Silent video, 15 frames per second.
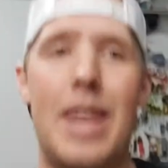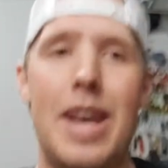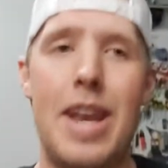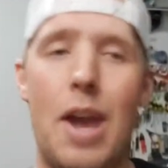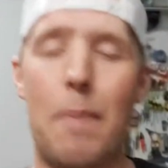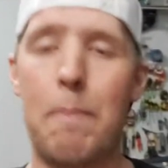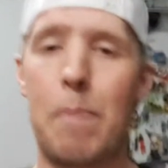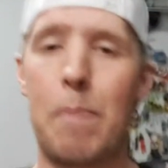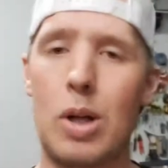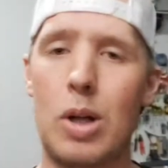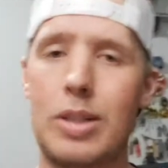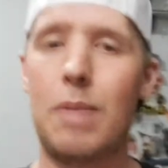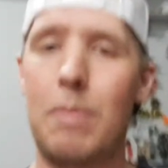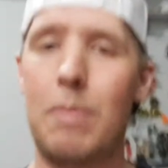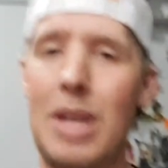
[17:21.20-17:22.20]
number
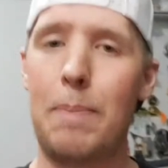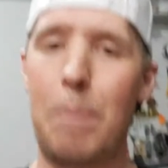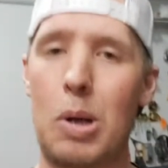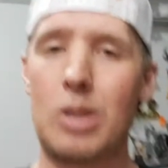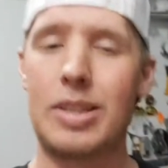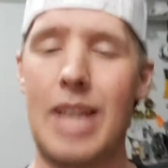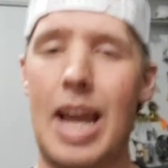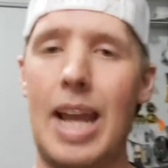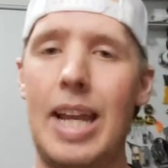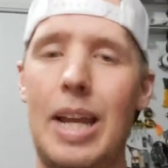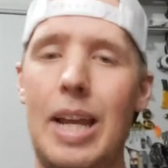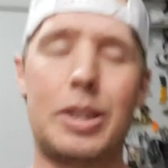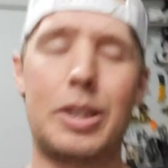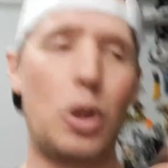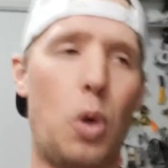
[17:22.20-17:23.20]
to me per se.
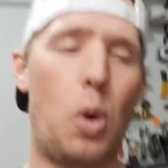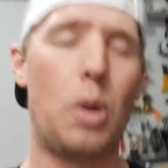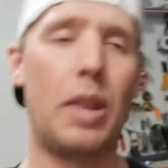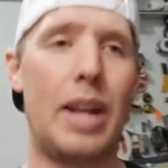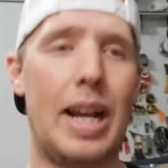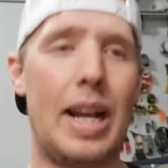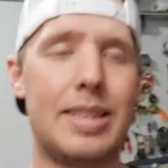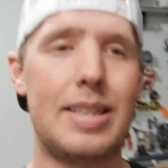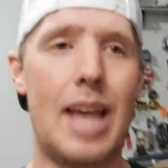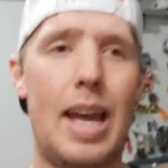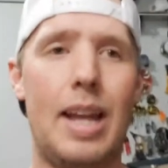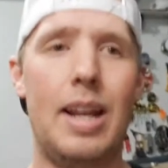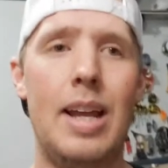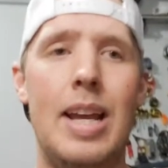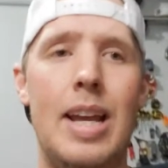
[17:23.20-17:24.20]
It's a goal that I
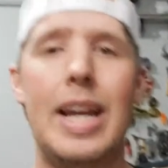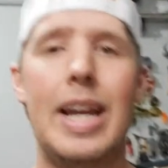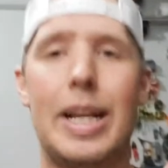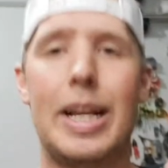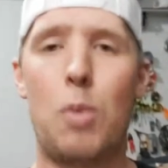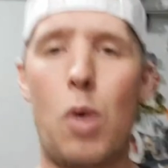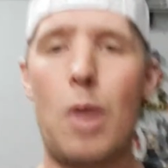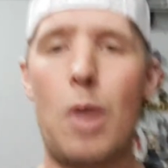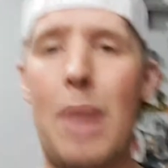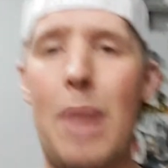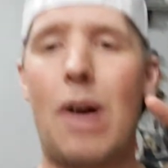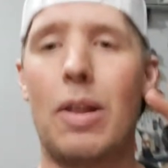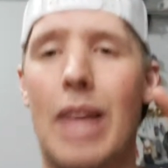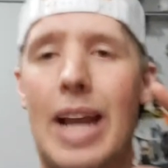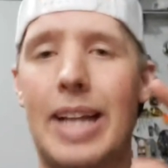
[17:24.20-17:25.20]
set. It's more
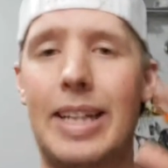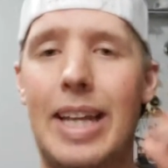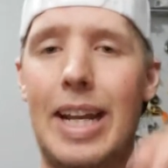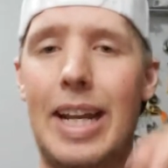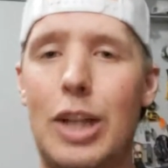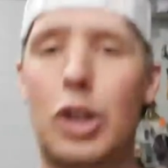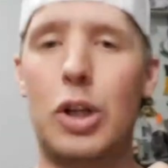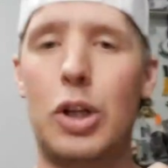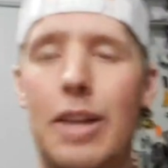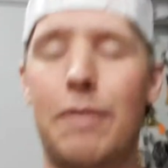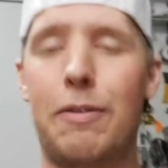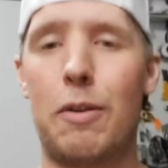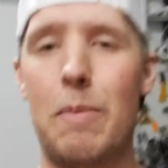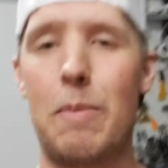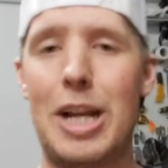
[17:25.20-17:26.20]
about like getting good
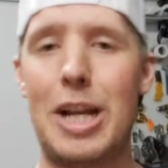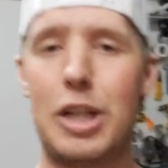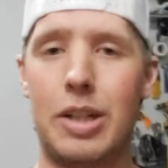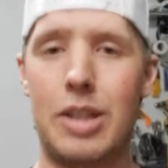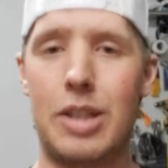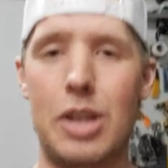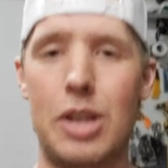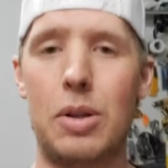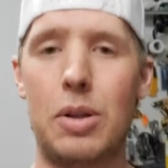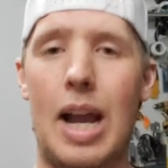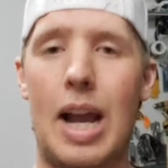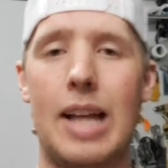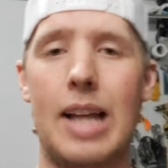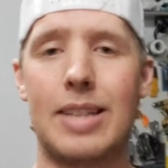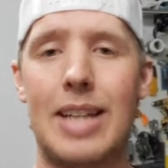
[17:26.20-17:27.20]
information to you
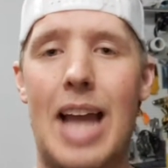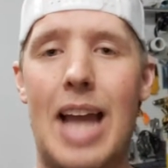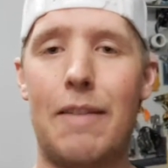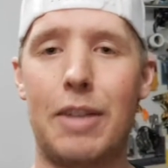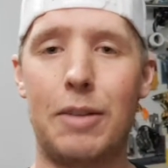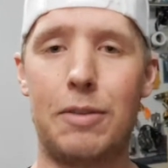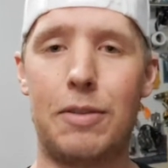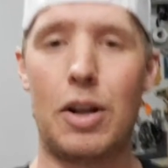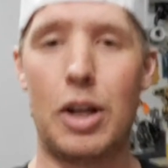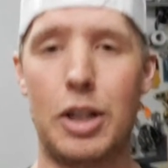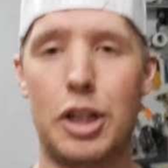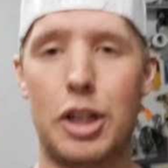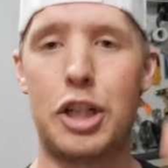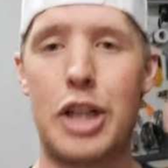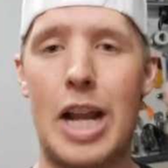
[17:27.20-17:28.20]
guys and having
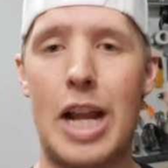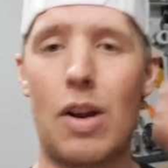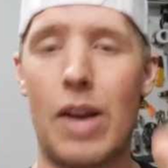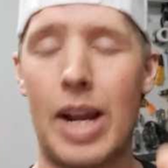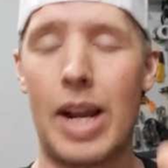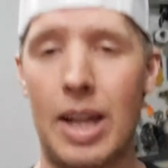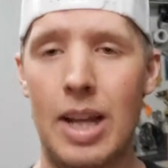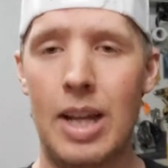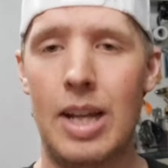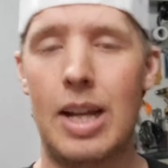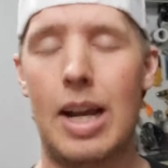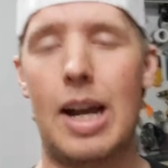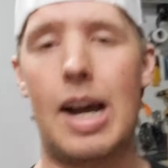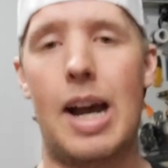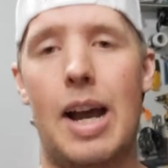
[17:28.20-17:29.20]
fun sharing
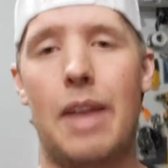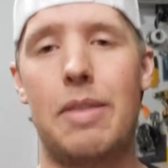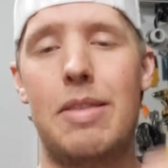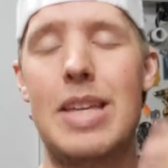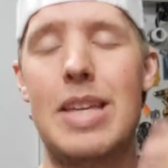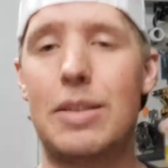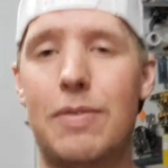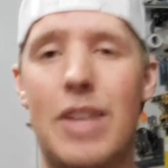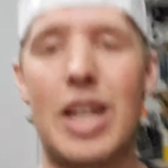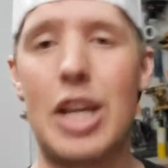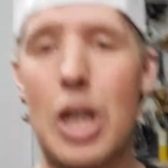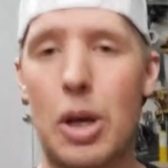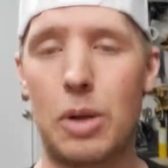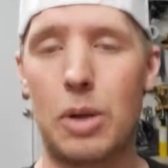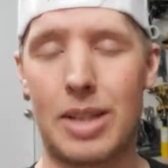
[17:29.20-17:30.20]
these
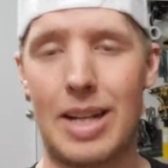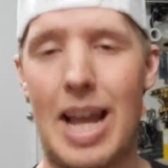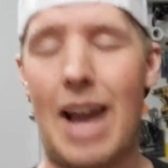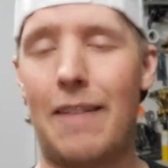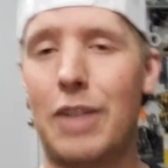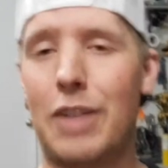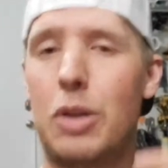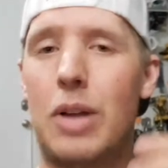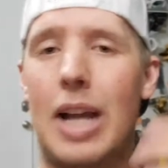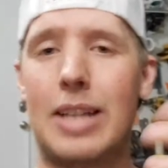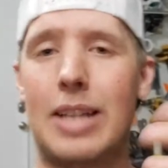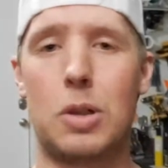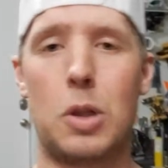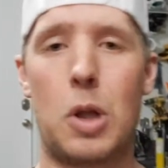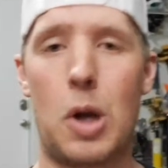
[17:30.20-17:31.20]
videos and having you
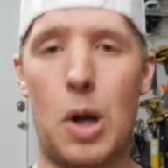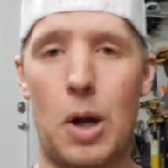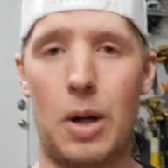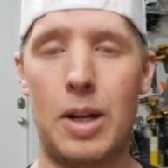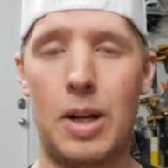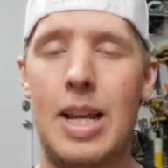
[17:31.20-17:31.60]
guys learn